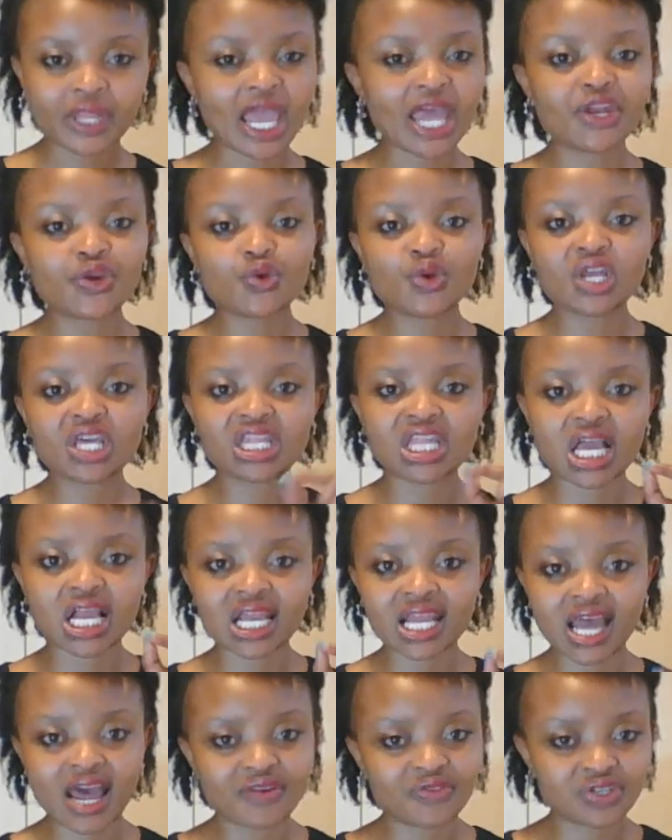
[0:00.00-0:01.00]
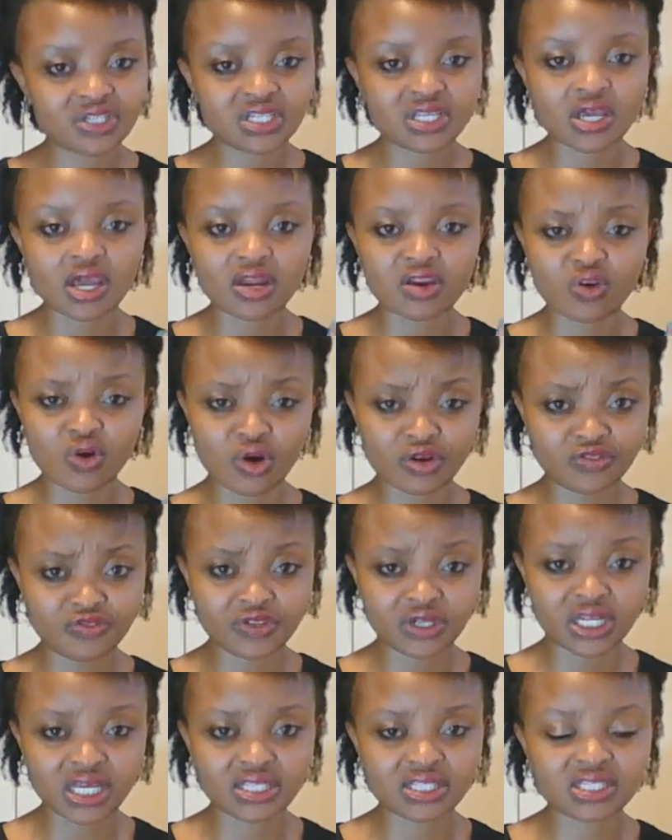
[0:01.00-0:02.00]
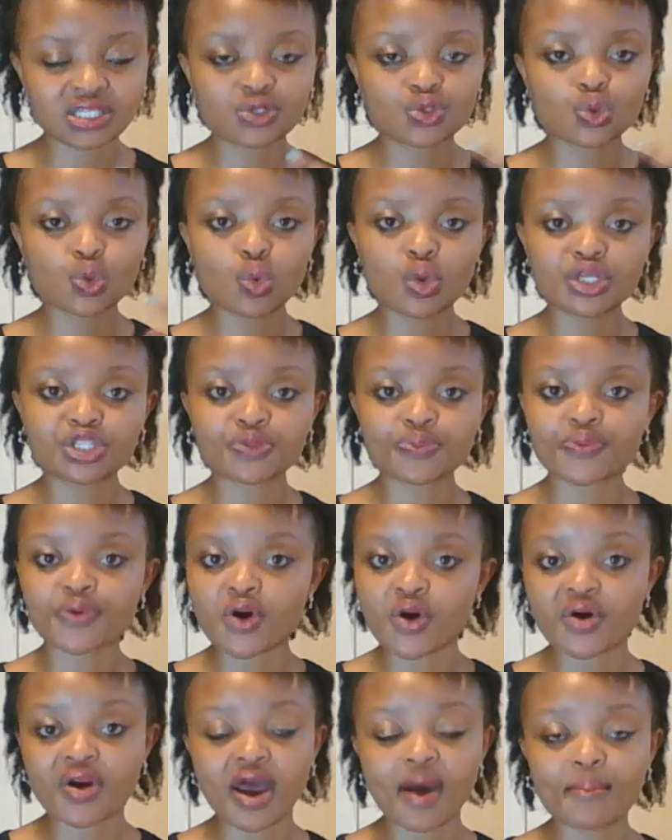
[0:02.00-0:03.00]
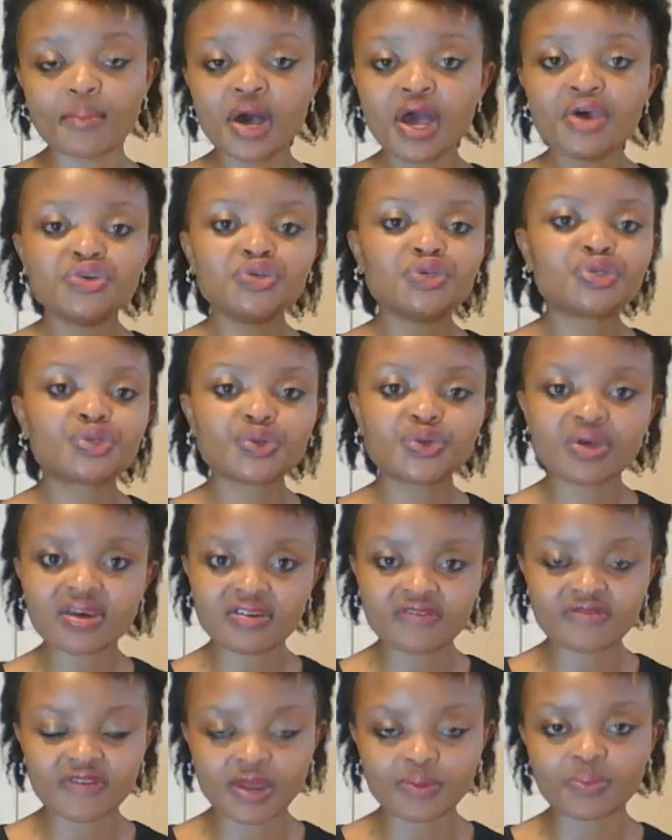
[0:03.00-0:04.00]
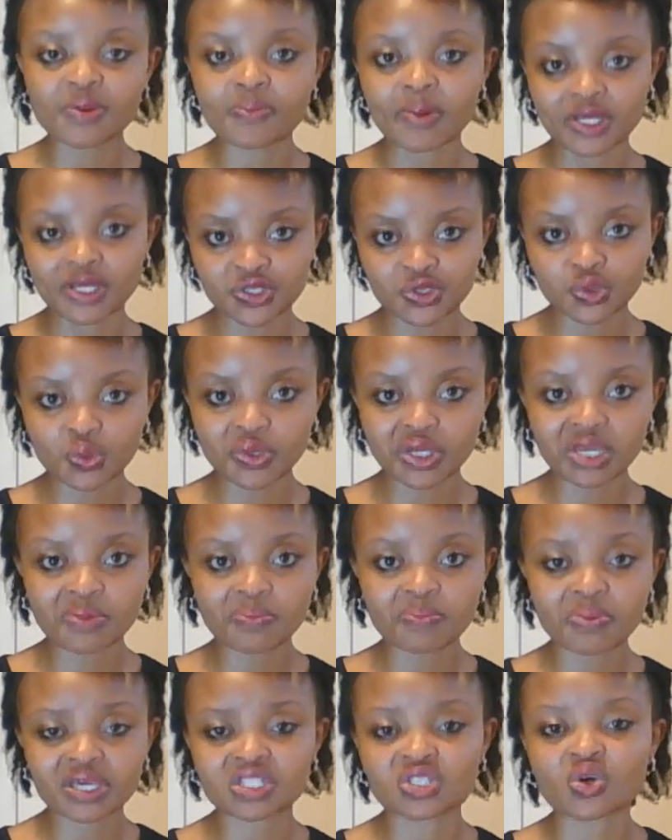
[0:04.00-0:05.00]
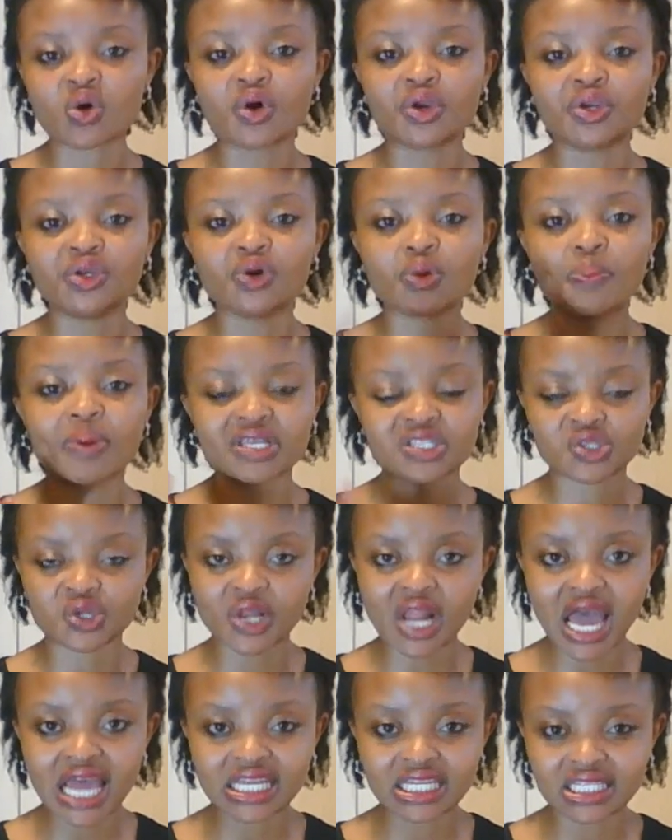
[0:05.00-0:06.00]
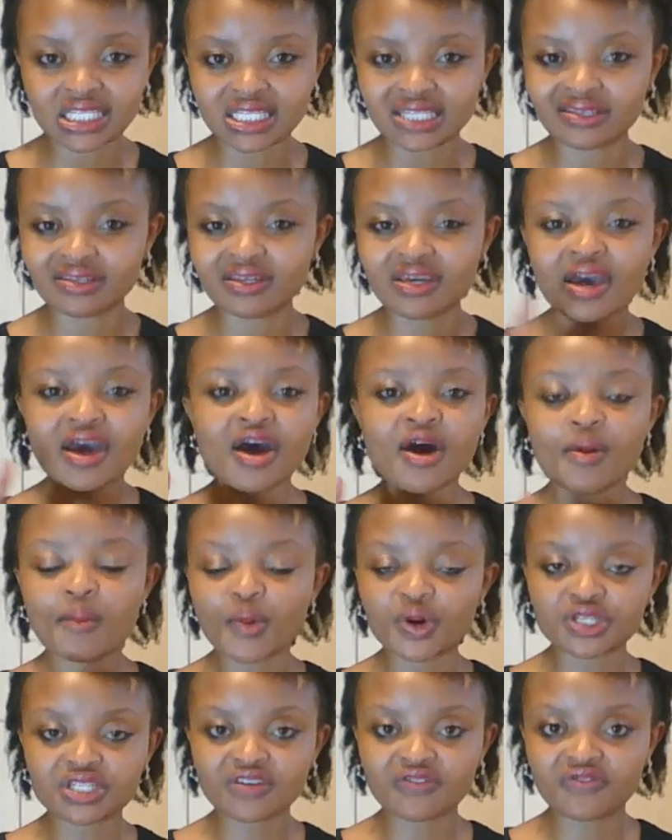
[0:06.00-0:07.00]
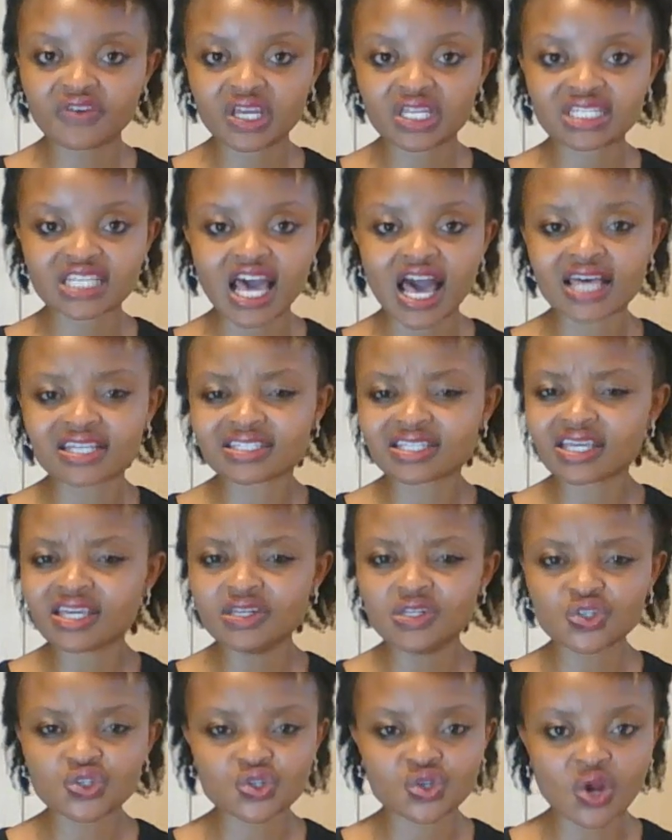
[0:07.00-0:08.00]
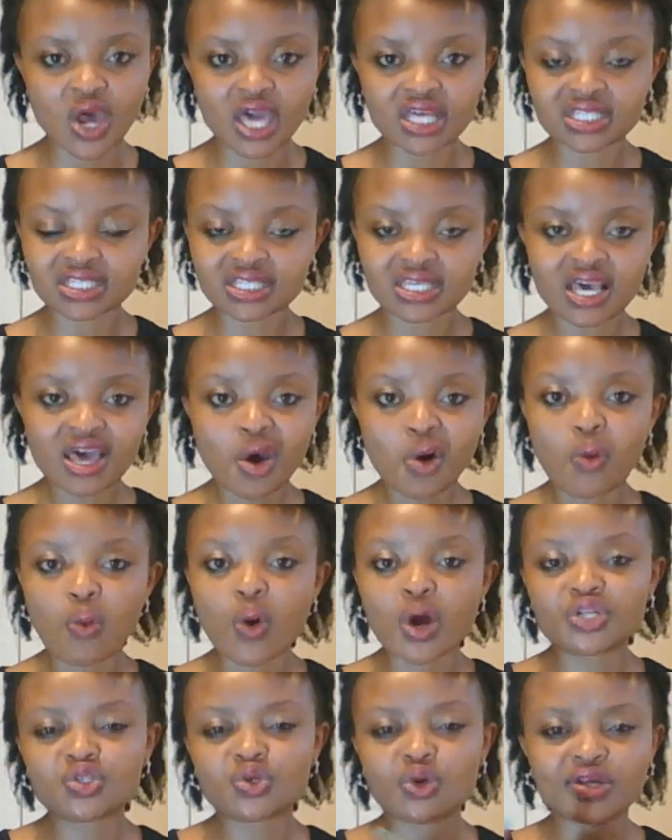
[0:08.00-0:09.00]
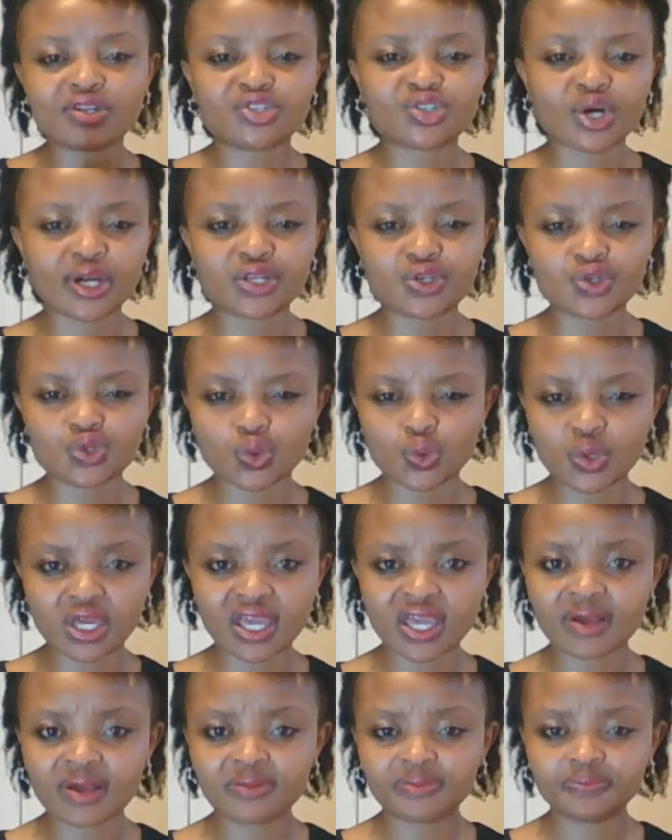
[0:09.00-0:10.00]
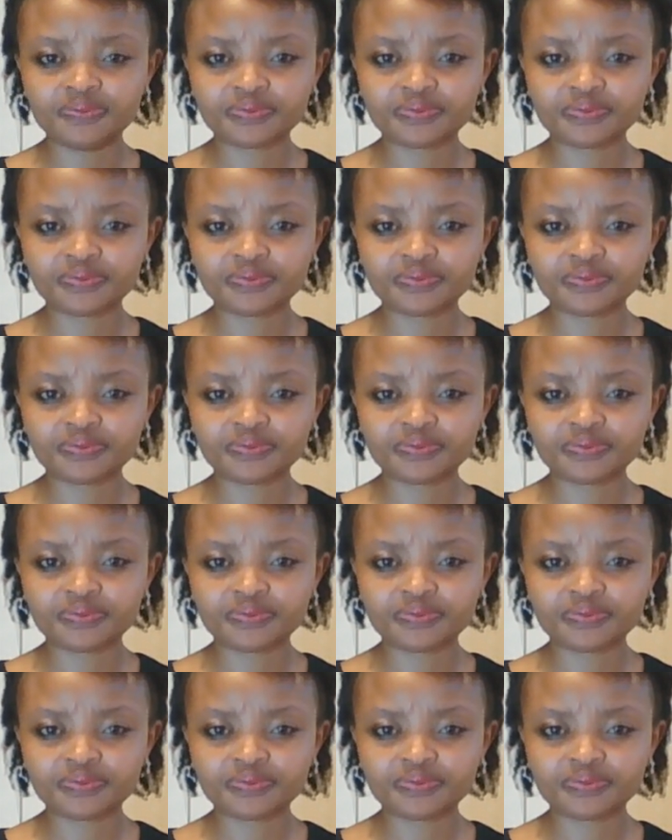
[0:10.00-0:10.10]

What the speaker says: and you need the clarity and confidence into which program you should even be pursuing based on your personality, motivators, interests, what you enjoy doing,